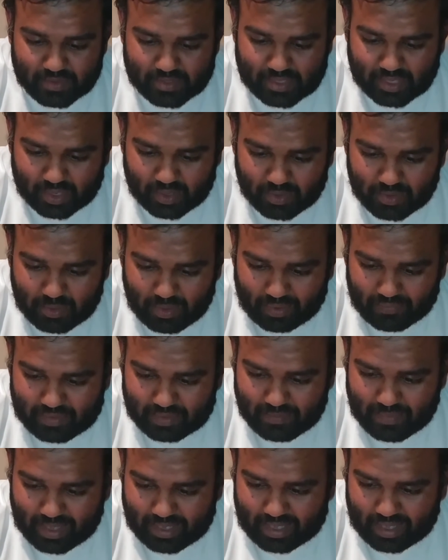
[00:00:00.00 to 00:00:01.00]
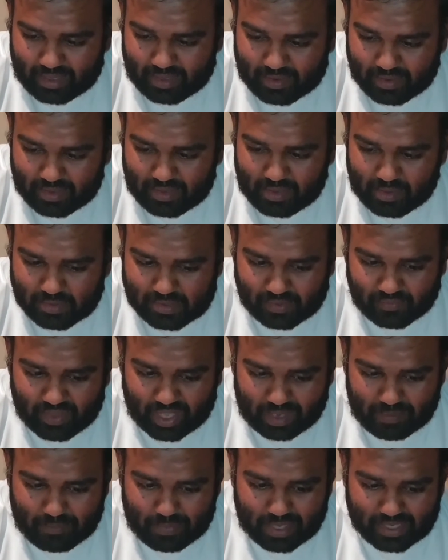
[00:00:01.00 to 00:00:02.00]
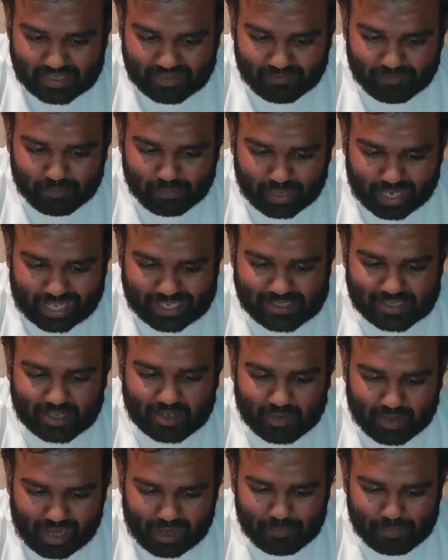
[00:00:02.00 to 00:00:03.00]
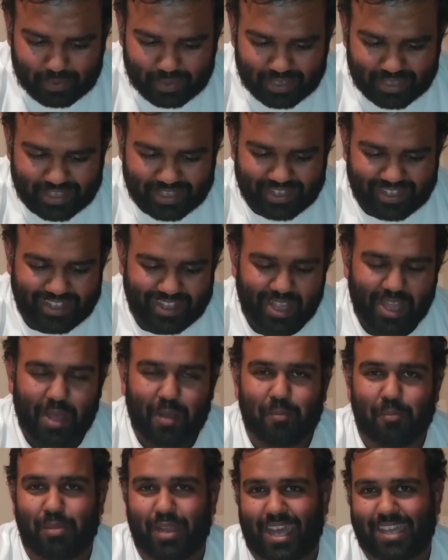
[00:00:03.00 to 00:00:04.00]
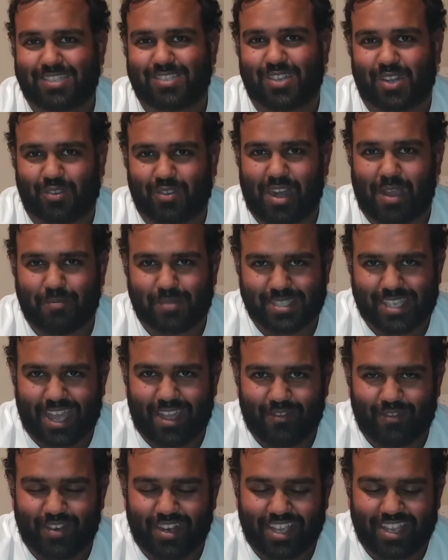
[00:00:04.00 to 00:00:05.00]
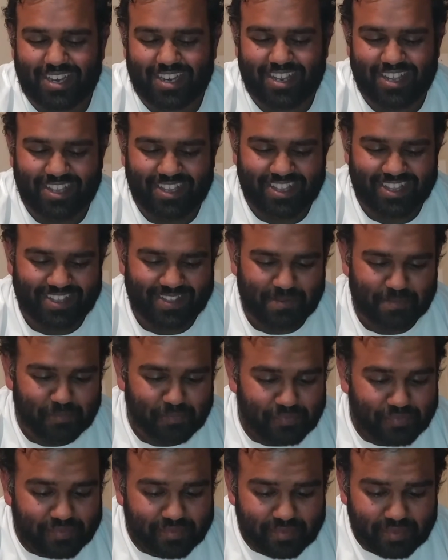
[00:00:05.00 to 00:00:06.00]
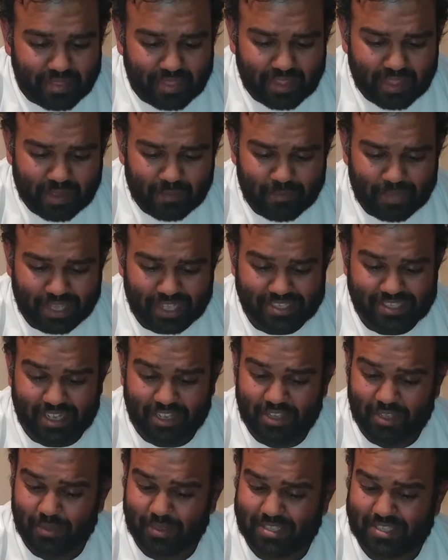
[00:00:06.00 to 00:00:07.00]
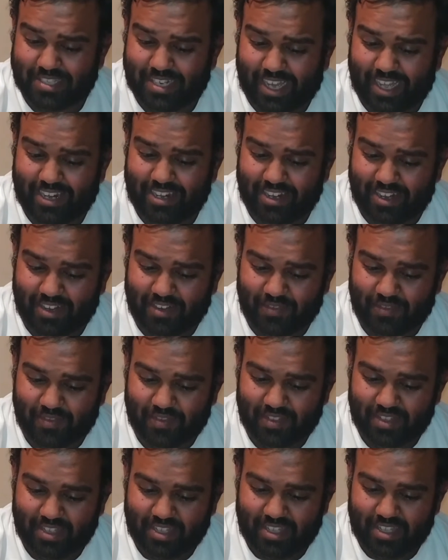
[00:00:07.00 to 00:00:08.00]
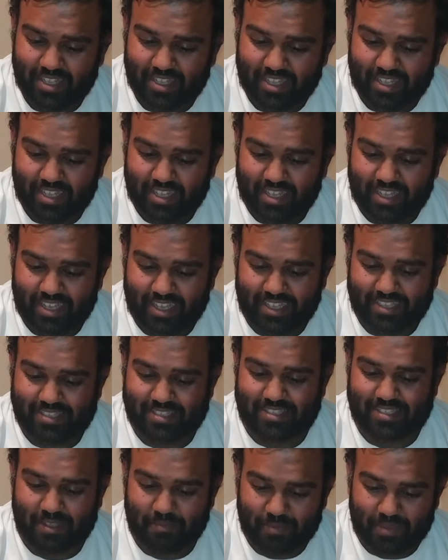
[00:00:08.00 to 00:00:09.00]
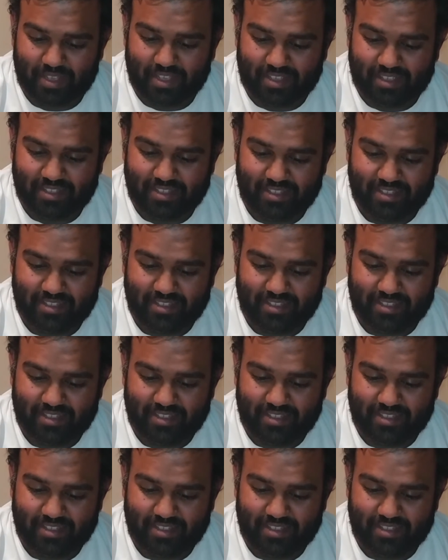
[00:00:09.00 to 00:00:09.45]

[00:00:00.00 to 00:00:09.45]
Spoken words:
you have to make a good use of that piece of blaster crap. Blaster crap is hyphenated. Because although it's not Nerf, it's something.